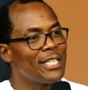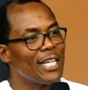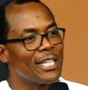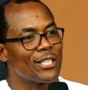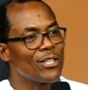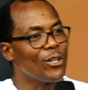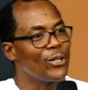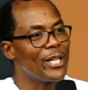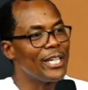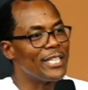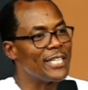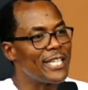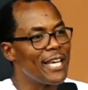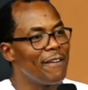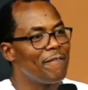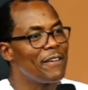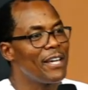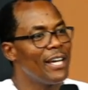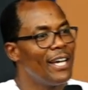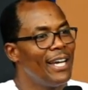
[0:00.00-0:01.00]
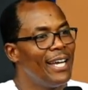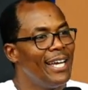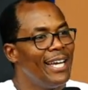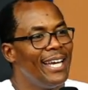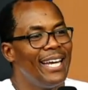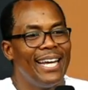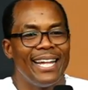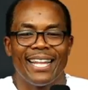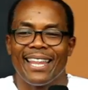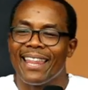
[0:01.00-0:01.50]
as Lord and Savior,
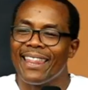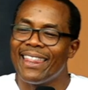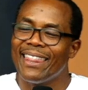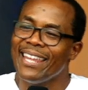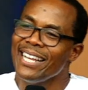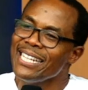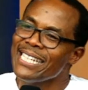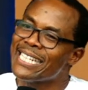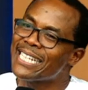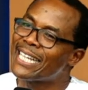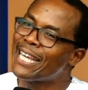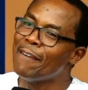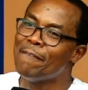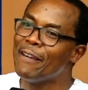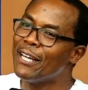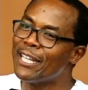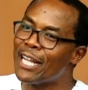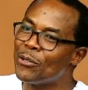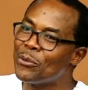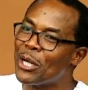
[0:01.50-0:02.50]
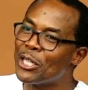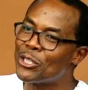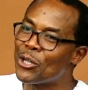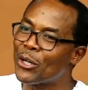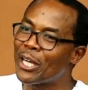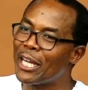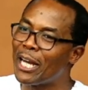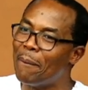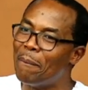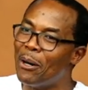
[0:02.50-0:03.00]
this giving that we are
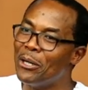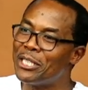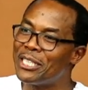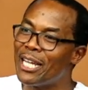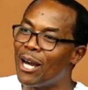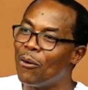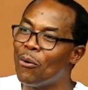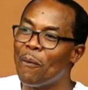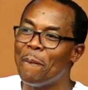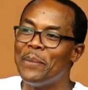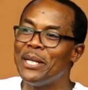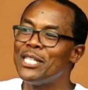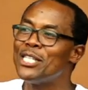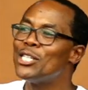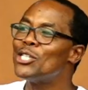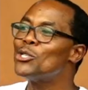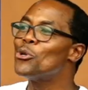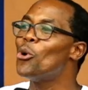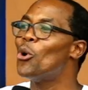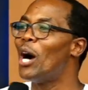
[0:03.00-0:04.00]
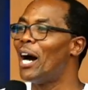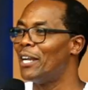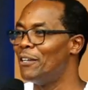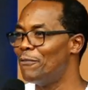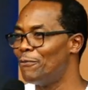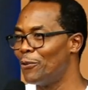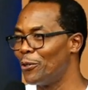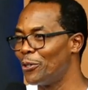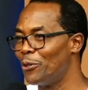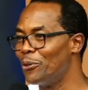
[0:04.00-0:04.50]
talking about here will be so hard
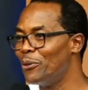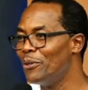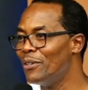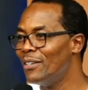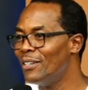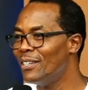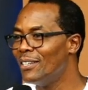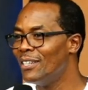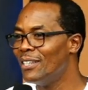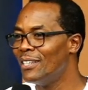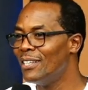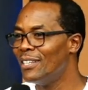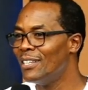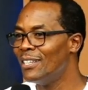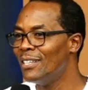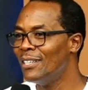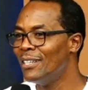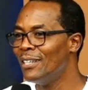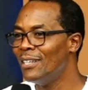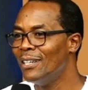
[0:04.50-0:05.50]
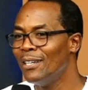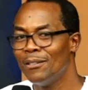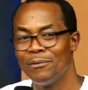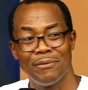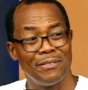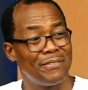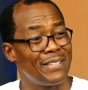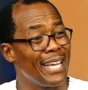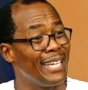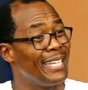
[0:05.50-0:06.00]
for you. We
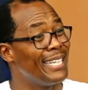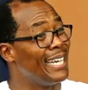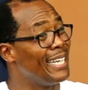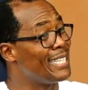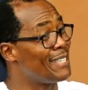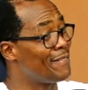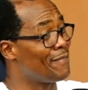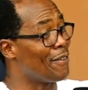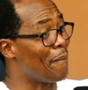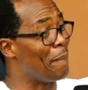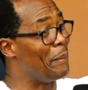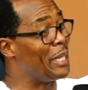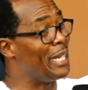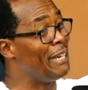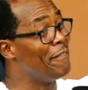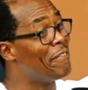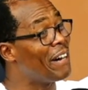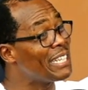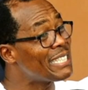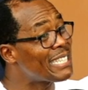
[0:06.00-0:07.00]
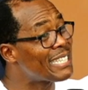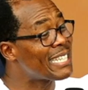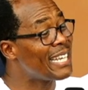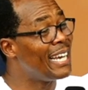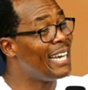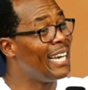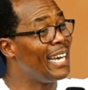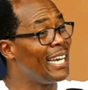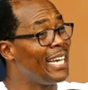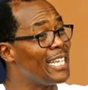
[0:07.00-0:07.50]
said it's for believers
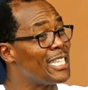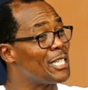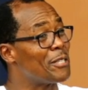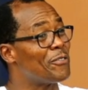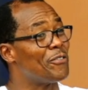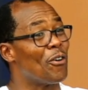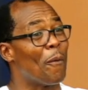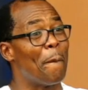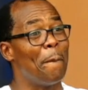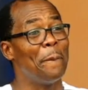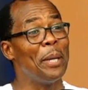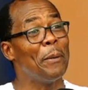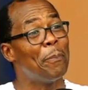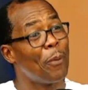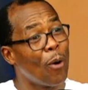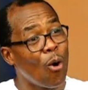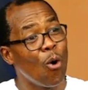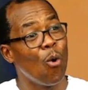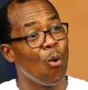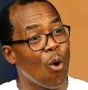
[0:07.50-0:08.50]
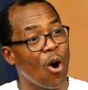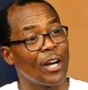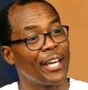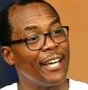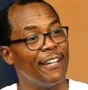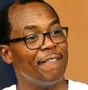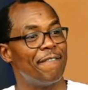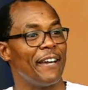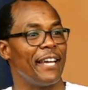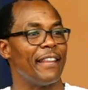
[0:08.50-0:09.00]
is for people who walk
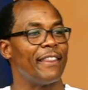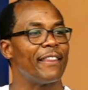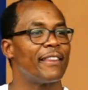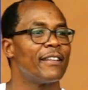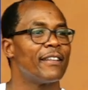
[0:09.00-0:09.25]
in faith.